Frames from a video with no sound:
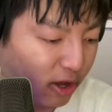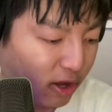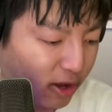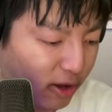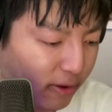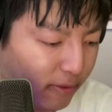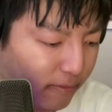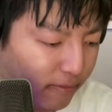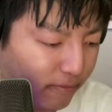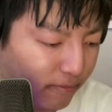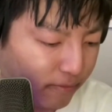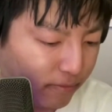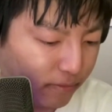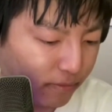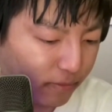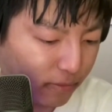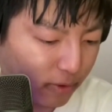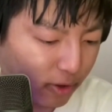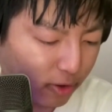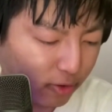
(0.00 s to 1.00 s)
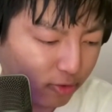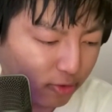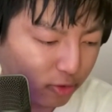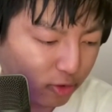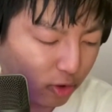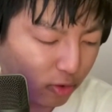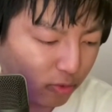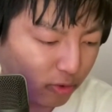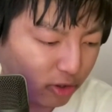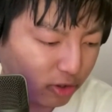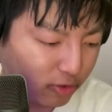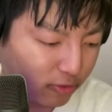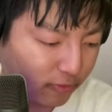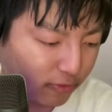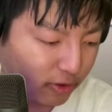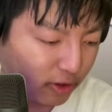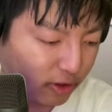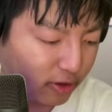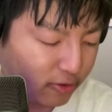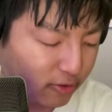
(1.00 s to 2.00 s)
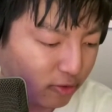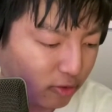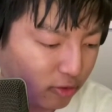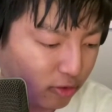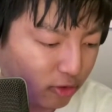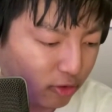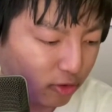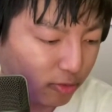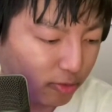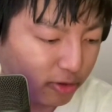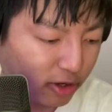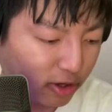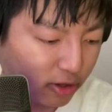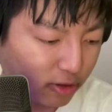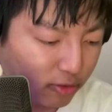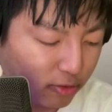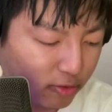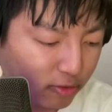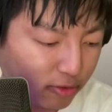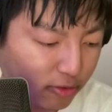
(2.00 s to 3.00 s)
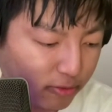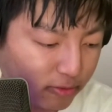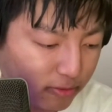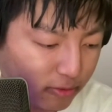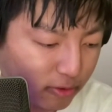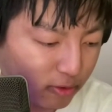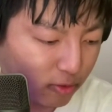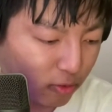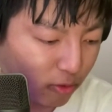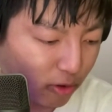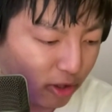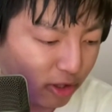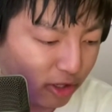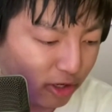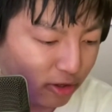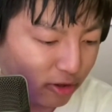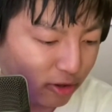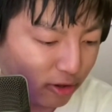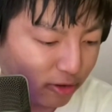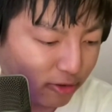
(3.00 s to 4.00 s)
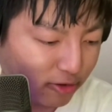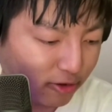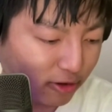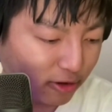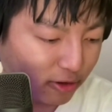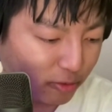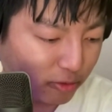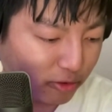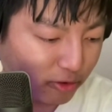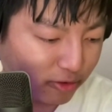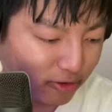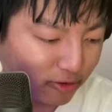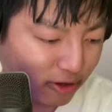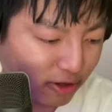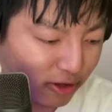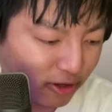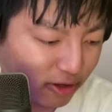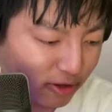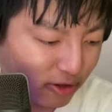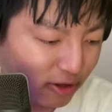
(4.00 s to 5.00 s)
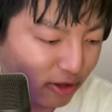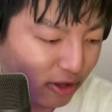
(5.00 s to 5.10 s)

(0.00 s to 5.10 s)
Um, also, go watch her vlogs on our YouTube channel. Those are quality content, I will say.